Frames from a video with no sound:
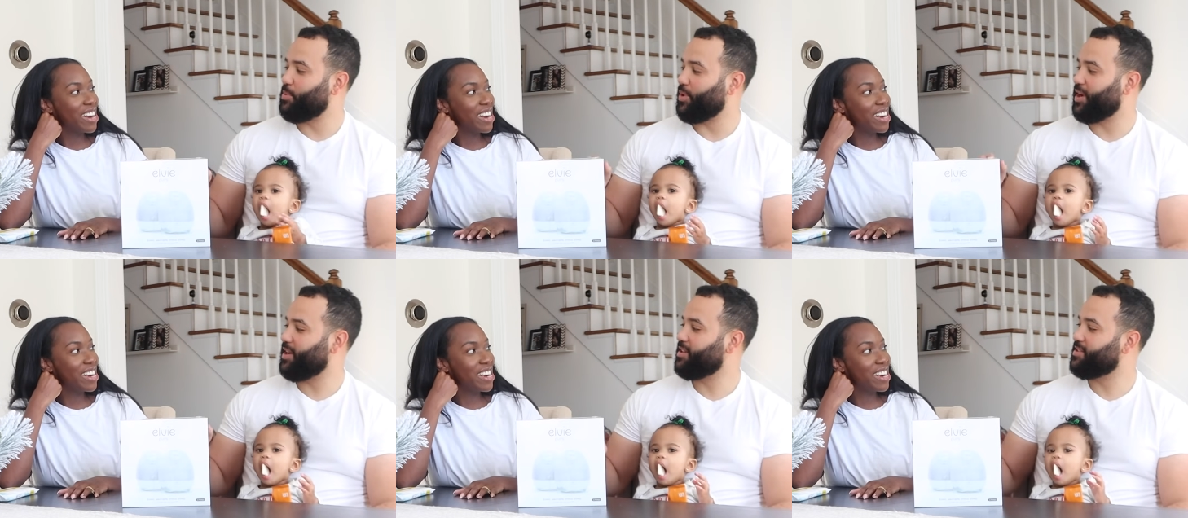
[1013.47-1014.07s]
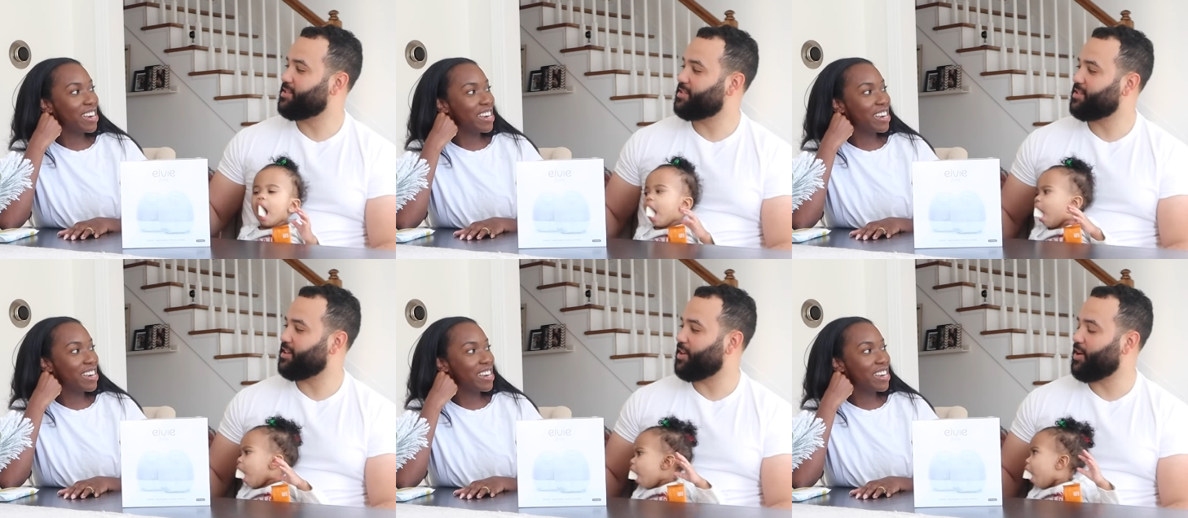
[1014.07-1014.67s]
Speaker 1: brings
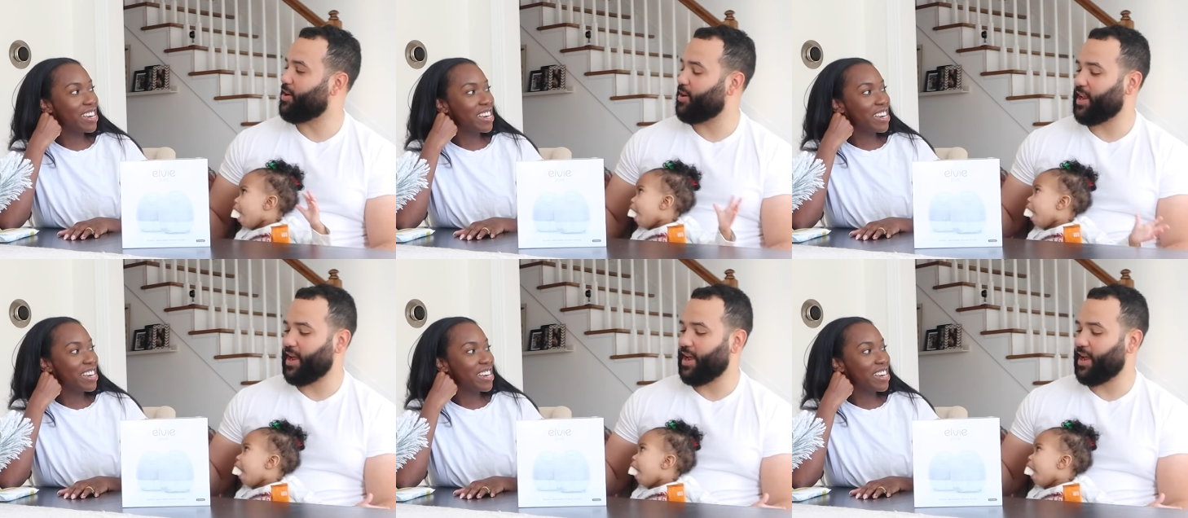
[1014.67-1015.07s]
her